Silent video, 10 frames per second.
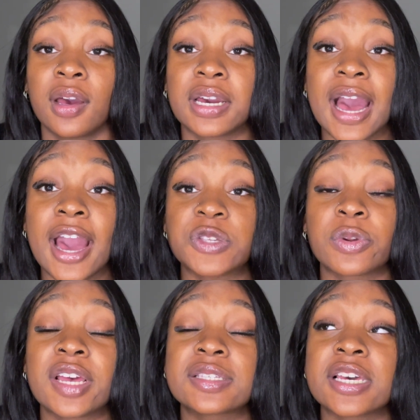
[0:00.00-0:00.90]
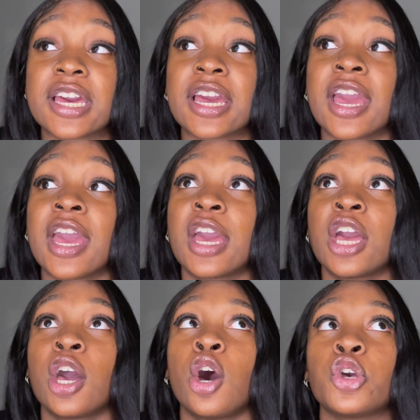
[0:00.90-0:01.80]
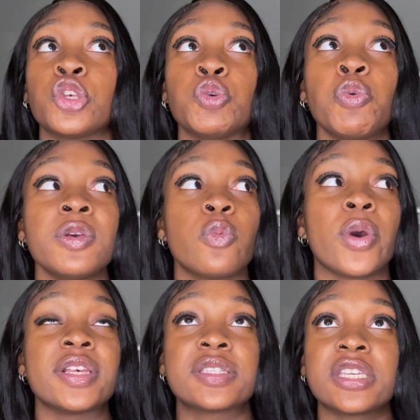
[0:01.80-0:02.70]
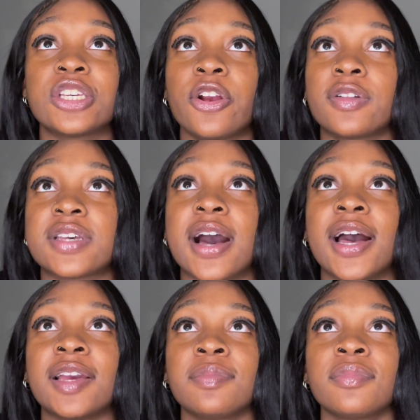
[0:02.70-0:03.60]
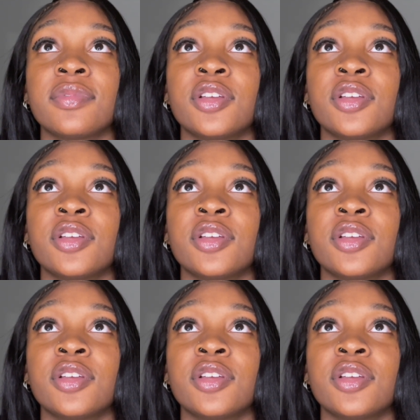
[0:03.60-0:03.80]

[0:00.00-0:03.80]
guys, when I say you will be wasting your time